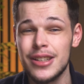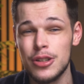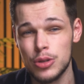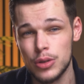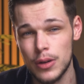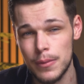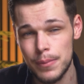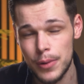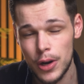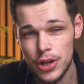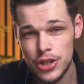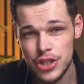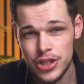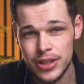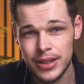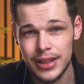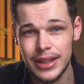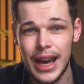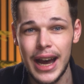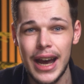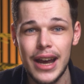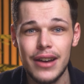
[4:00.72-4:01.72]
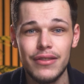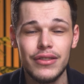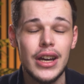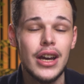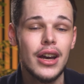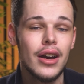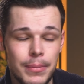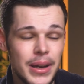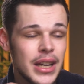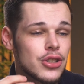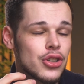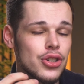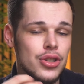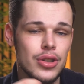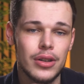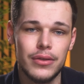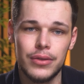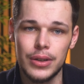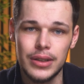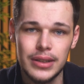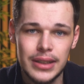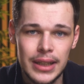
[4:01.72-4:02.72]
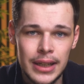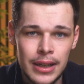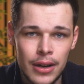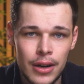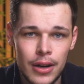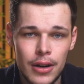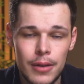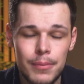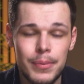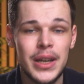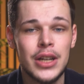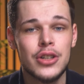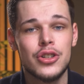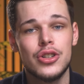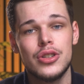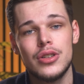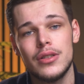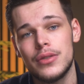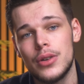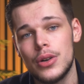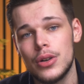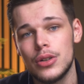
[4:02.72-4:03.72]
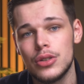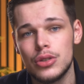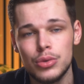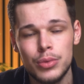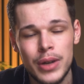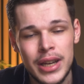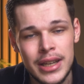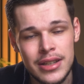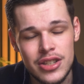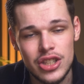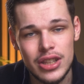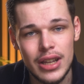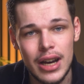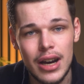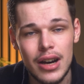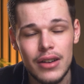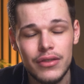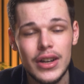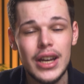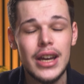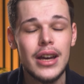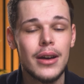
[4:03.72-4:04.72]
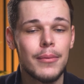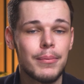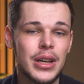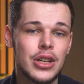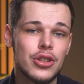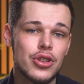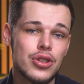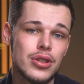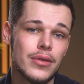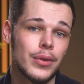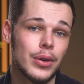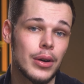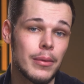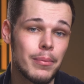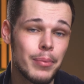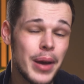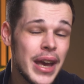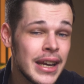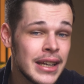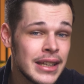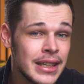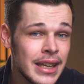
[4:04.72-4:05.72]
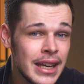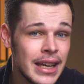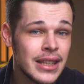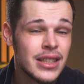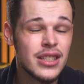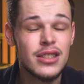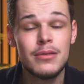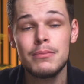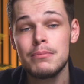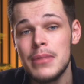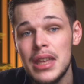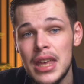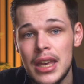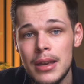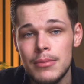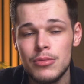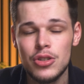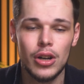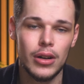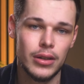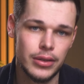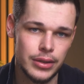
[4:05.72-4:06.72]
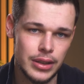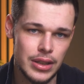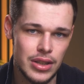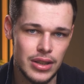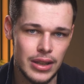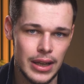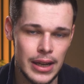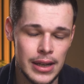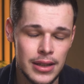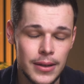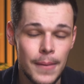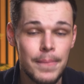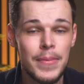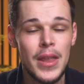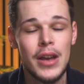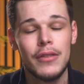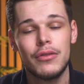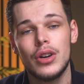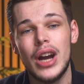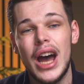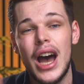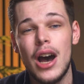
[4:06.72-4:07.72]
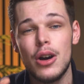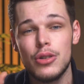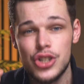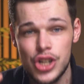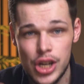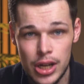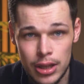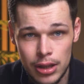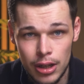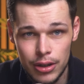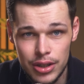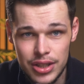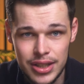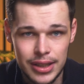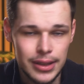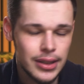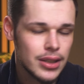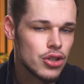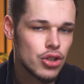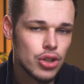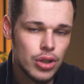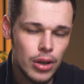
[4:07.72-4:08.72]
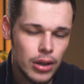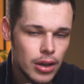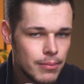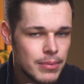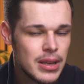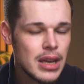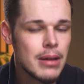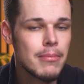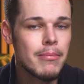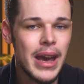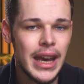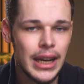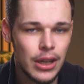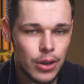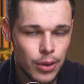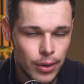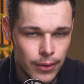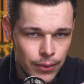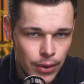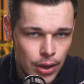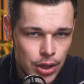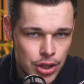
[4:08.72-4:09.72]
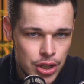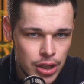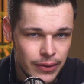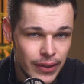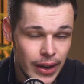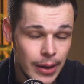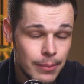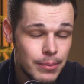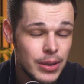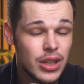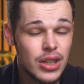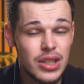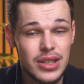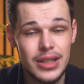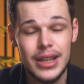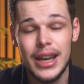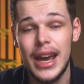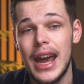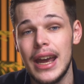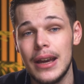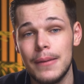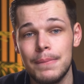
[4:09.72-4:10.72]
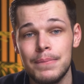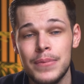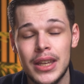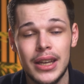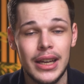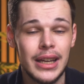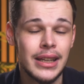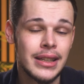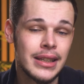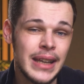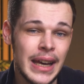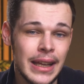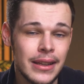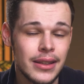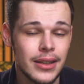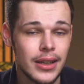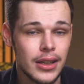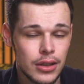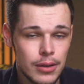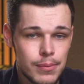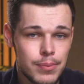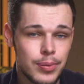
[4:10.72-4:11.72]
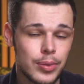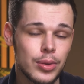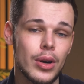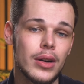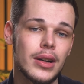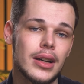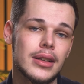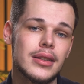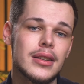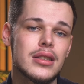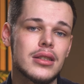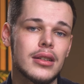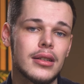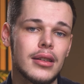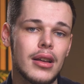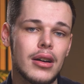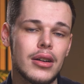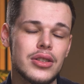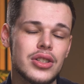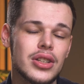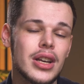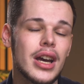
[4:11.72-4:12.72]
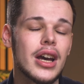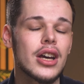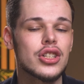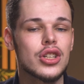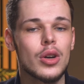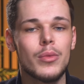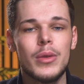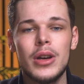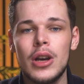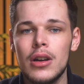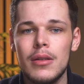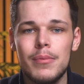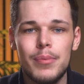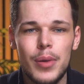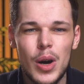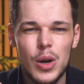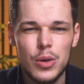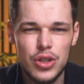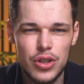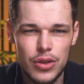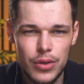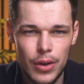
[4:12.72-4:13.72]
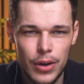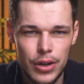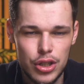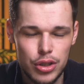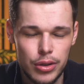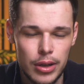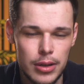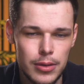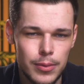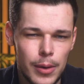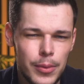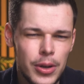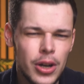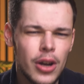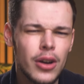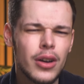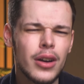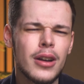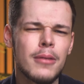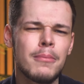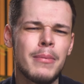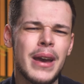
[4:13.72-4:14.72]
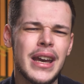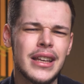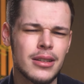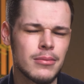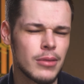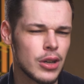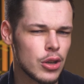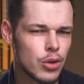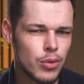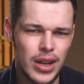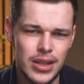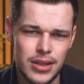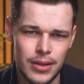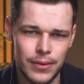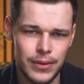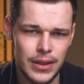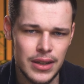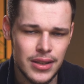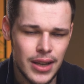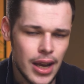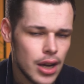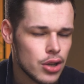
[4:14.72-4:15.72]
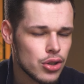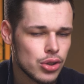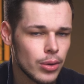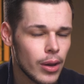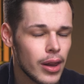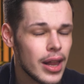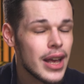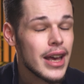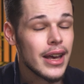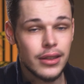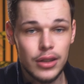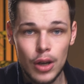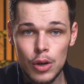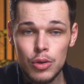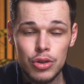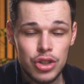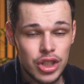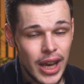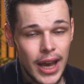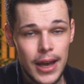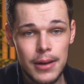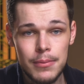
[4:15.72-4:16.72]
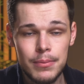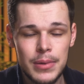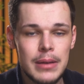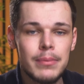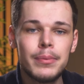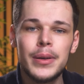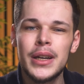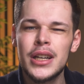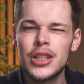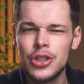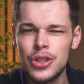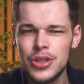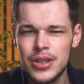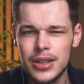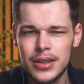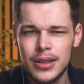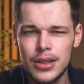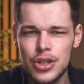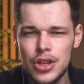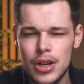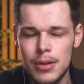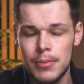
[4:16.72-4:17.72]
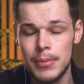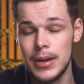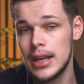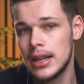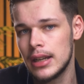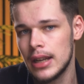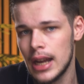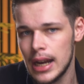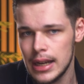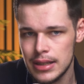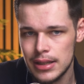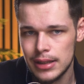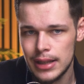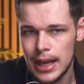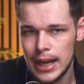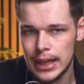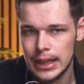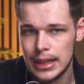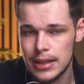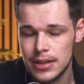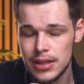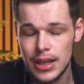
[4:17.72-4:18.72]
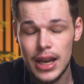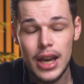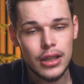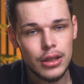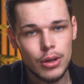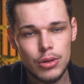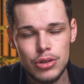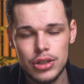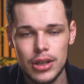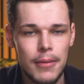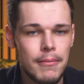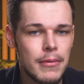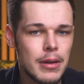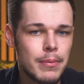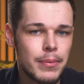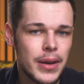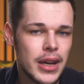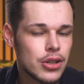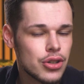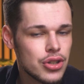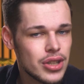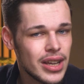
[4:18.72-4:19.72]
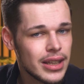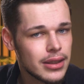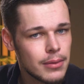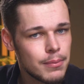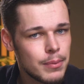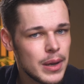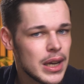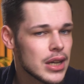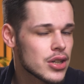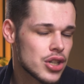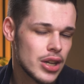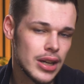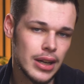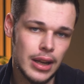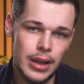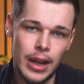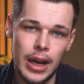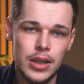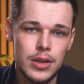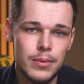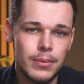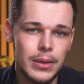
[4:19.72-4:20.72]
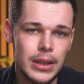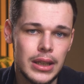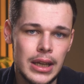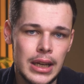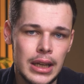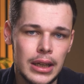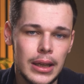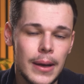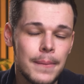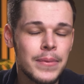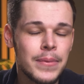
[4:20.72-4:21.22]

into her personal life, pictures of her dinner, pictures of her doing stuff, pictures of her opinions, memes, all these things. For how she looks, and this is going to be a main conversion event because, hey, in the end, the product is the looks. So we're going to post thirst traps, but we're not going to make them aggressively sexual. Those can be pictures in the gym in nice leggings. Those can be pictures at the beach in a nice bikini.